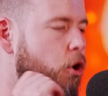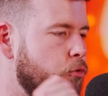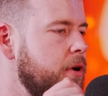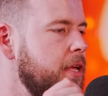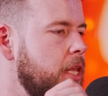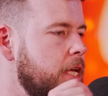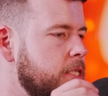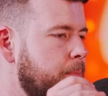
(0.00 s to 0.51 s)
And I
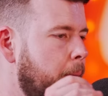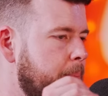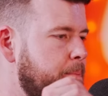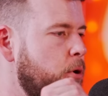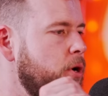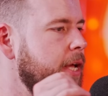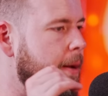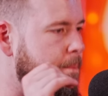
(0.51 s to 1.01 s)
realized by
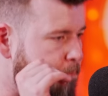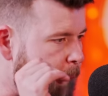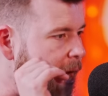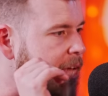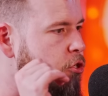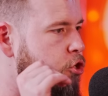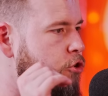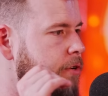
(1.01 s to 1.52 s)
putting a
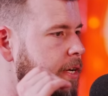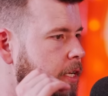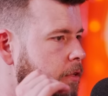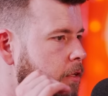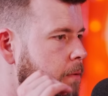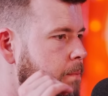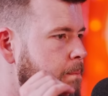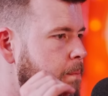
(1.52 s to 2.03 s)
battery
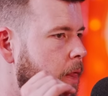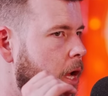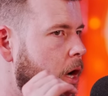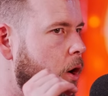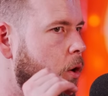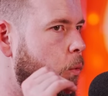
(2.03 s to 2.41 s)
in them,